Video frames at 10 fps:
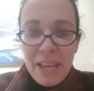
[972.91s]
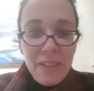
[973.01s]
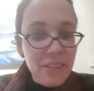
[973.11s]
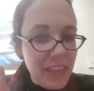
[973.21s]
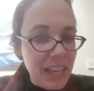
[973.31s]
and
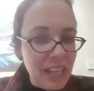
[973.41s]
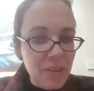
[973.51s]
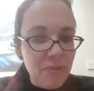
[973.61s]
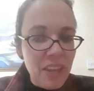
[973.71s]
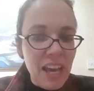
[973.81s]
thank you
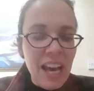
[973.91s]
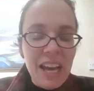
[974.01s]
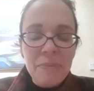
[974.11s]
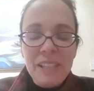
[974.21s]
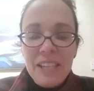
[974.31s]
for that, I
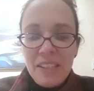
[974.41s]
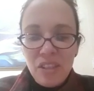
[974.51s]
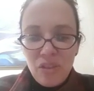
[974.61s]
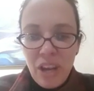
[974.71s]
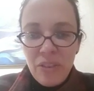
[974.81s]
am sending
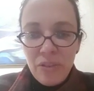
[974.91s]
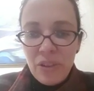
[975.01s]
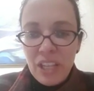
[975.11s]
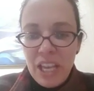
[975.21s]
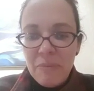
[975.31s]
straight through
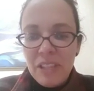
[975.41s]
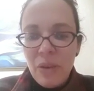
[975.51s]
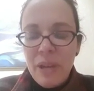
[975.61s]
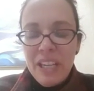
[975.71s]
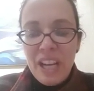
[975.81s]
to him so
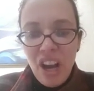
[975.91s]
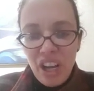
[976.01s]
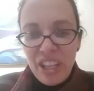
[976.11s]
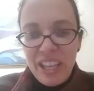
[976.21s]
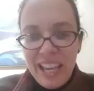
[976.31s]
we can
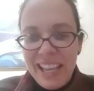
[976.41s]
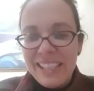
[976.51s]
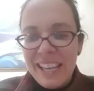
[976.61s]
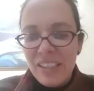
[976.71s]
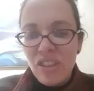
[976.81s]
argue the case
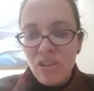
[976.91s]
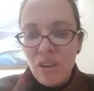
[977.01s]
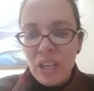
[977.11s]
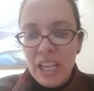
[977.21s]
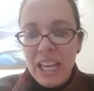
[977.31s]
as
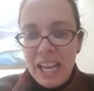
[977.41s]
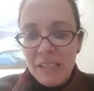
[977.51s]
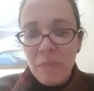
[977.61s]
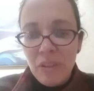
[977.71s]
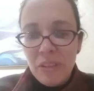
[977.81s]
strongly
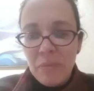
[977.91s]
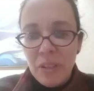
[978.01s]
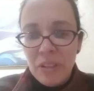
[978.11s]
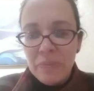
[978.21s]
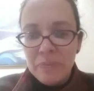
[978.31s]
as
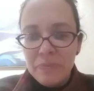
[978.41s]
possible.